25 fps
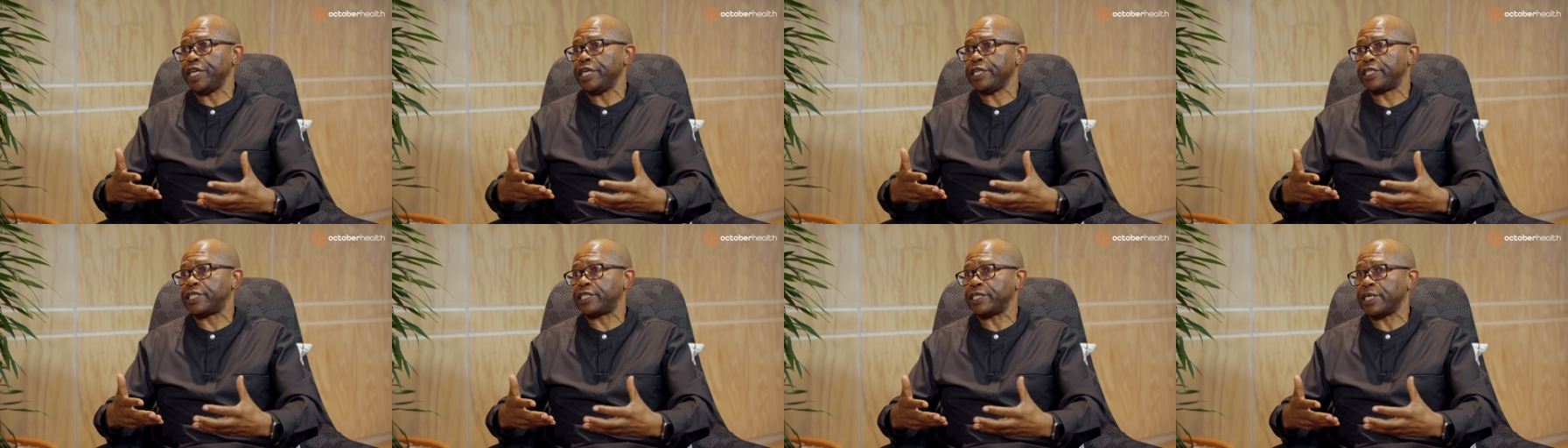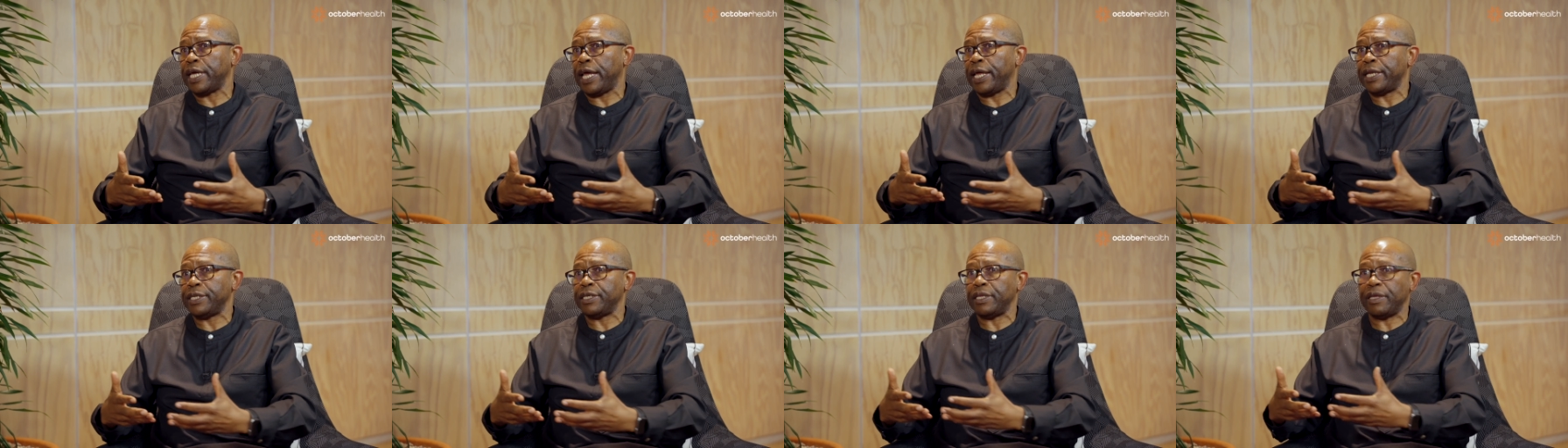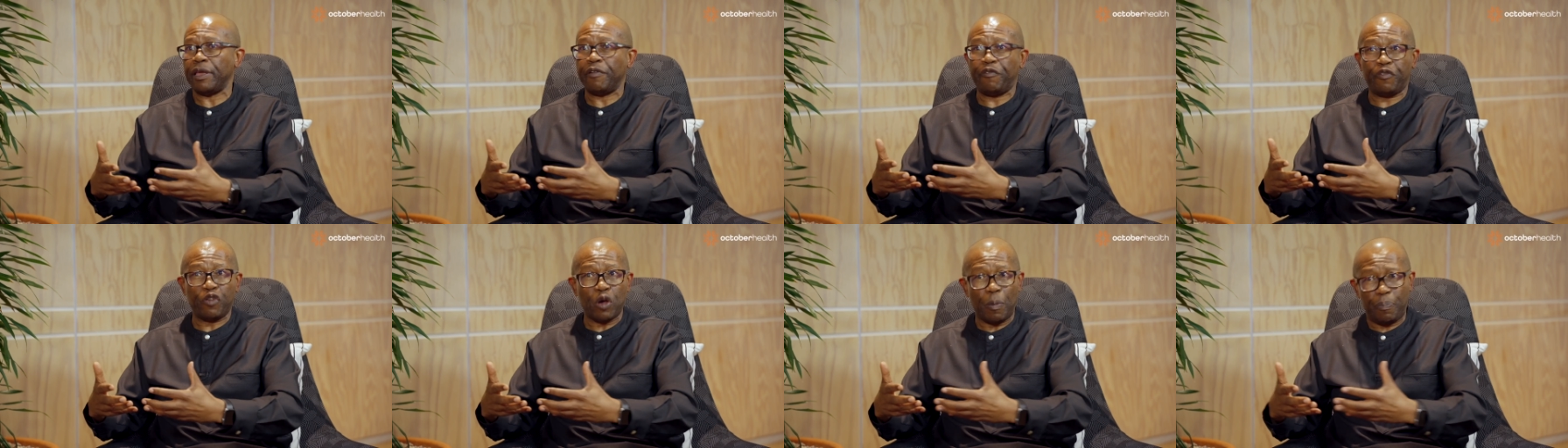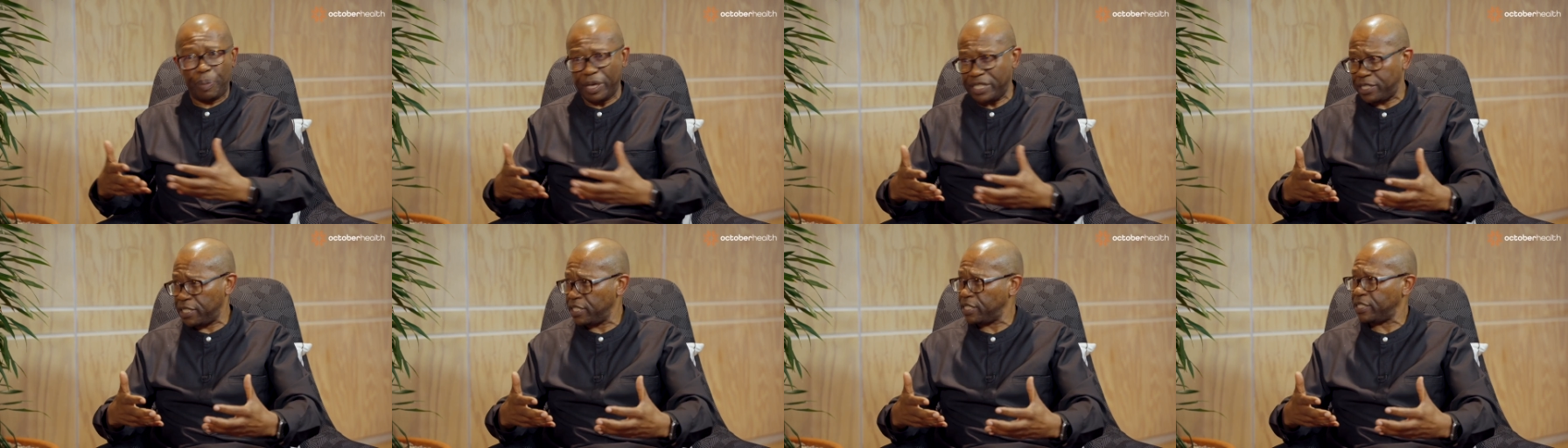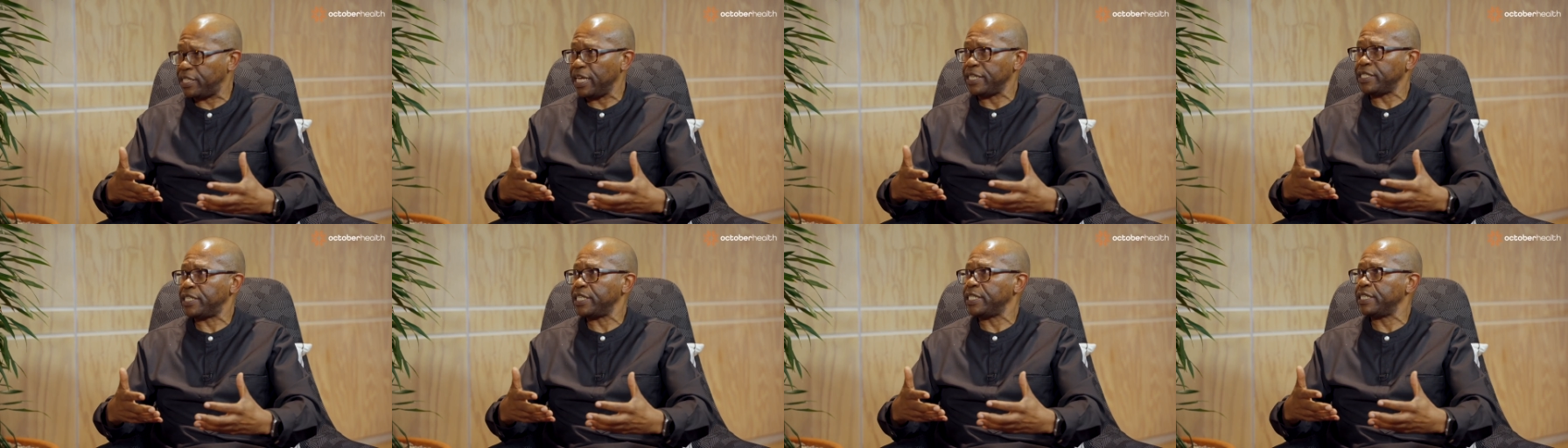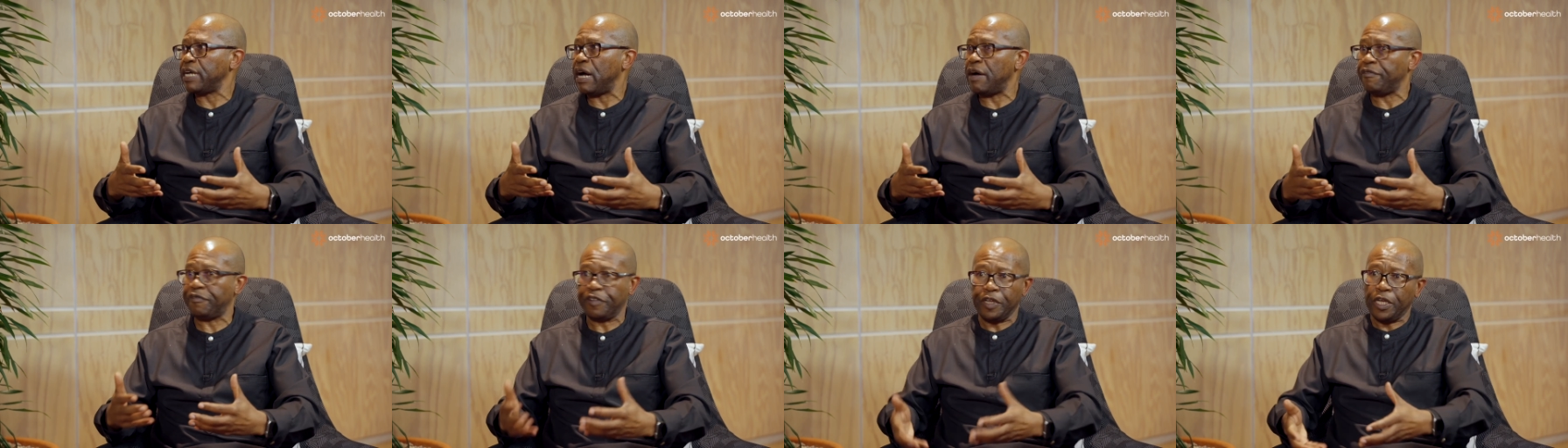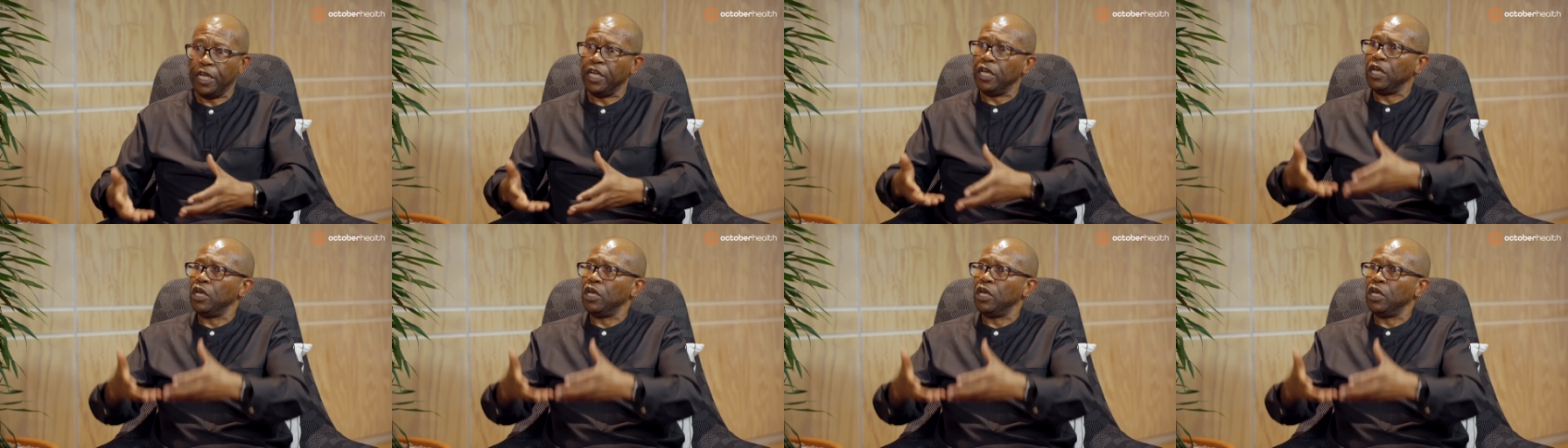it. And if you're persistent enough,